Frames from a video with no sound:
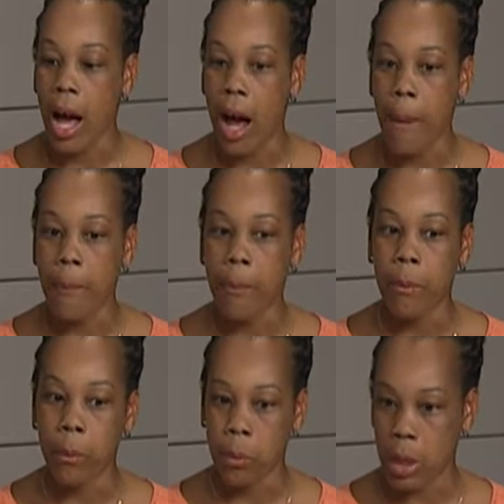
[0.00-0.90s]
um,
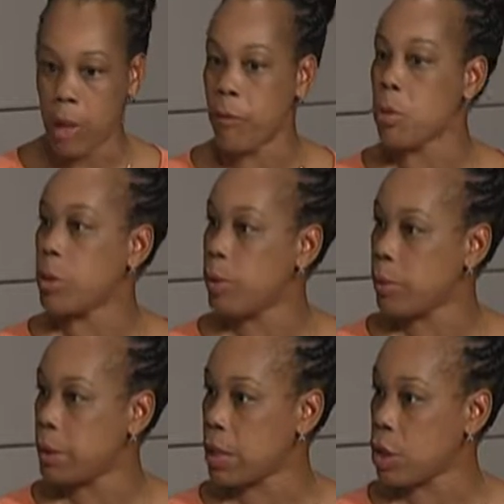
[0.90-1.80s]
if you
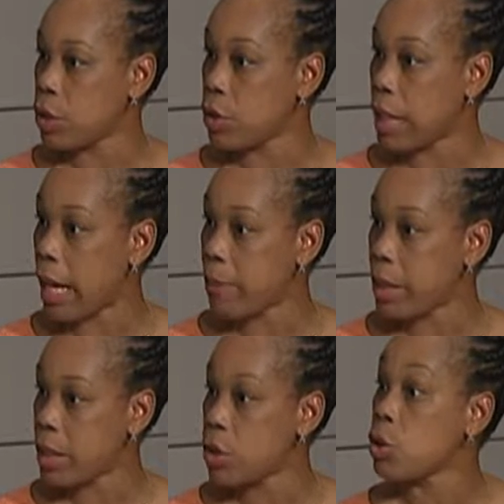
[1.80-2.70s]
develop gestational
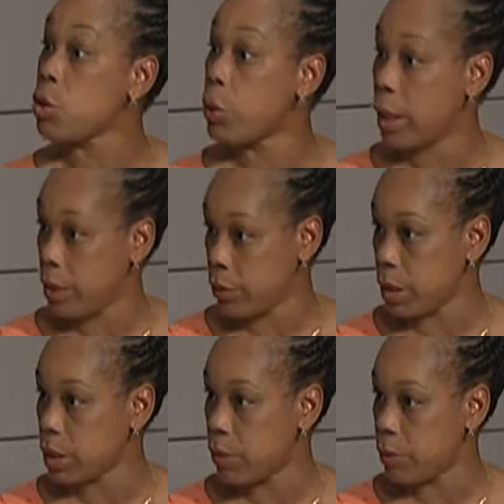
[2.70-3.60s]
diabetes, you are at
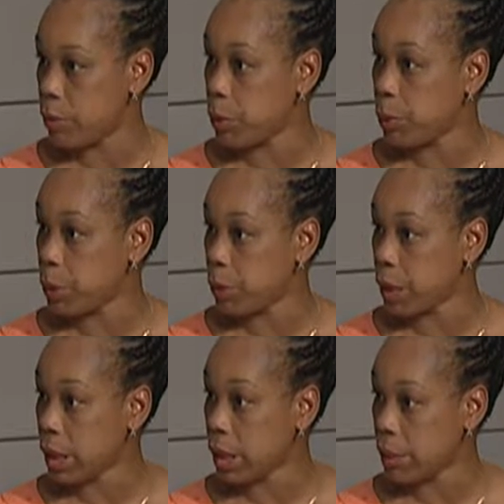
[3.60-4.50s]
risk of developing
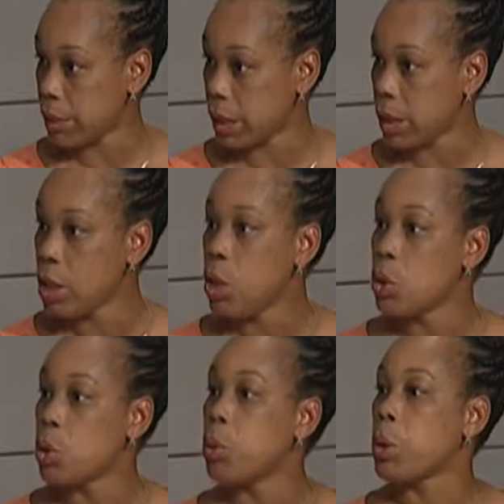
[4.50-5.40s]
preeclampsia.
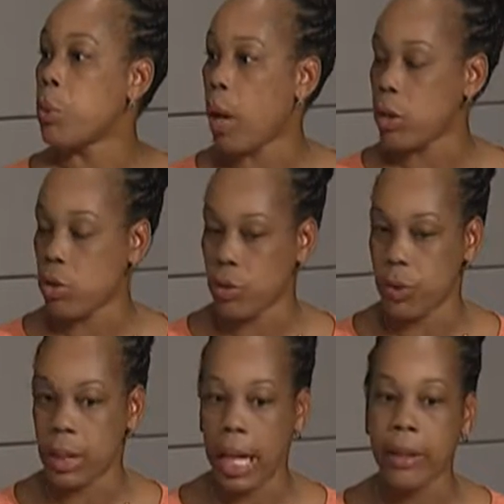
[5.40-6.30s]
So we watch you
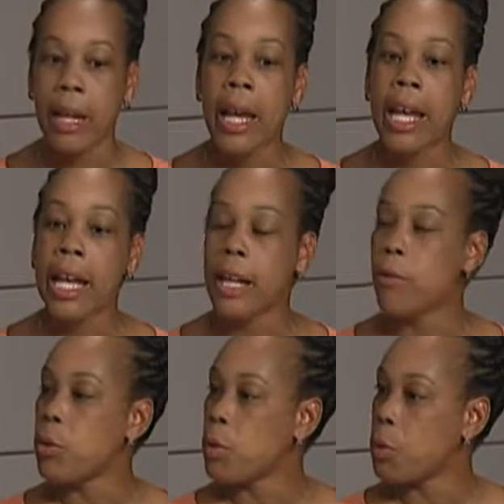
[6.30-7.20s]
for that.
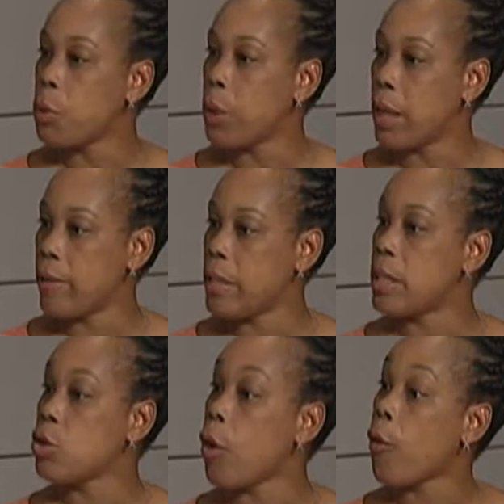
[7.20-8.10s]
If you, if
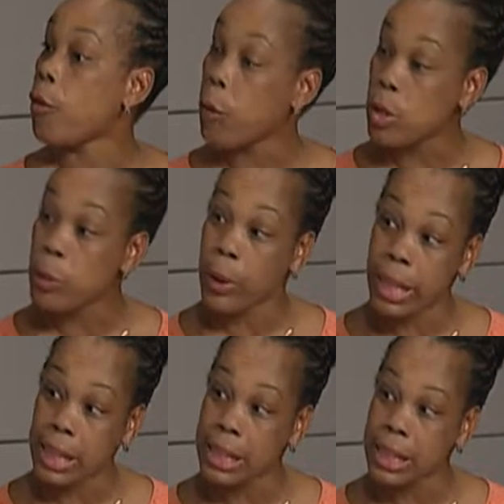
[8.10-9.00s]
this is your first
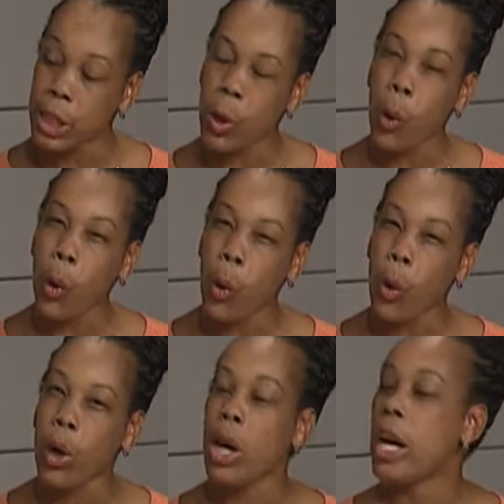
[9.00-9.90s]
pregnancy
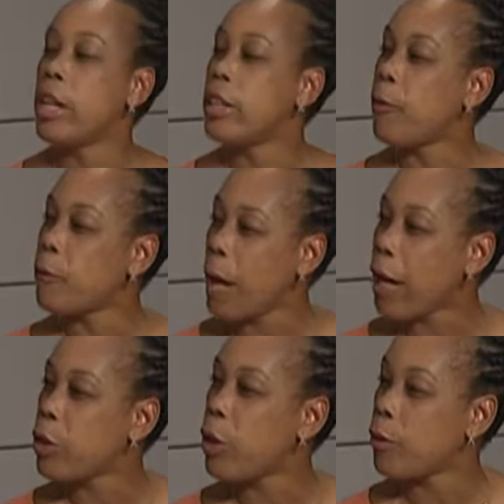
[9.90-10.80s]
or the
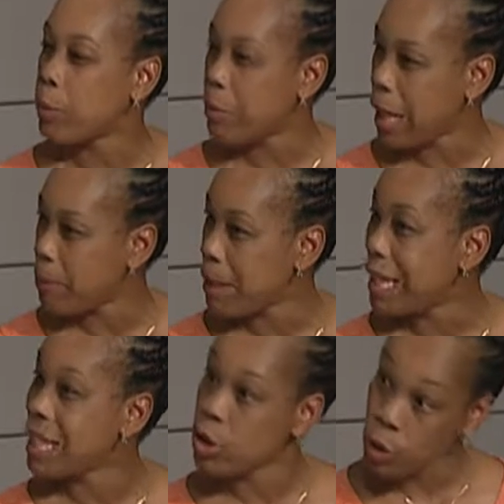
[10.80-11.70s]
father of the
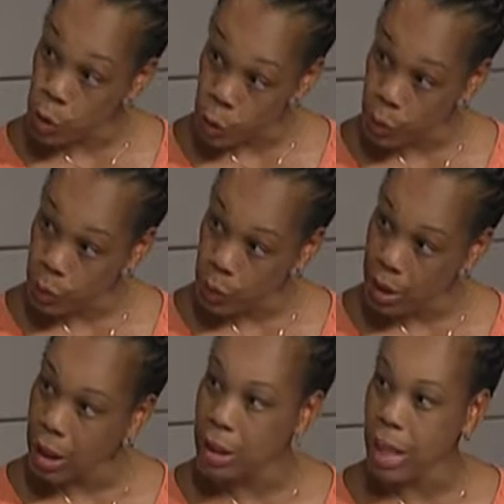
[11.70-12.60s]
baby is new,
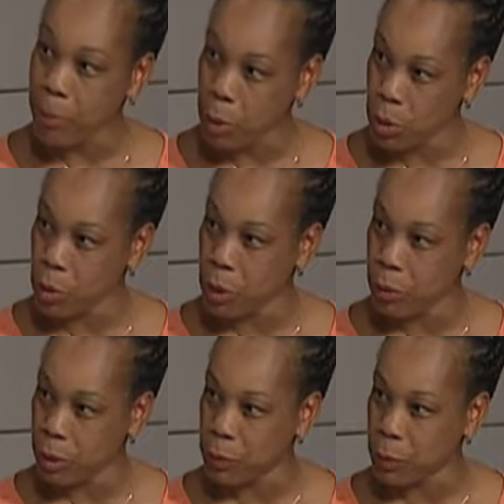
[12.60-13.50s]
that puts you
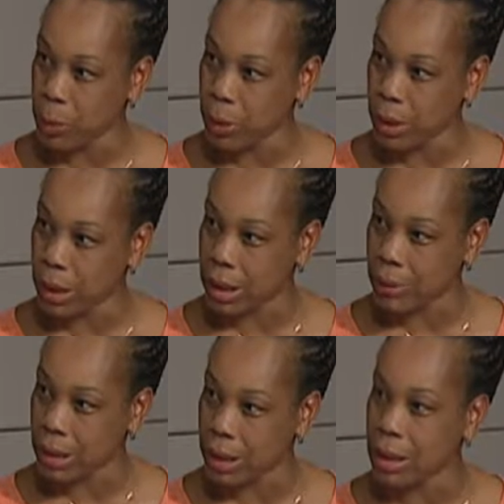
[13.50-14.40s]
at risk for
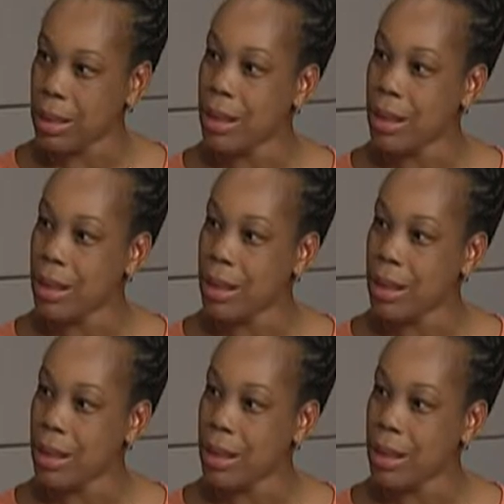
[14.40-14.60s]
preeclampsia.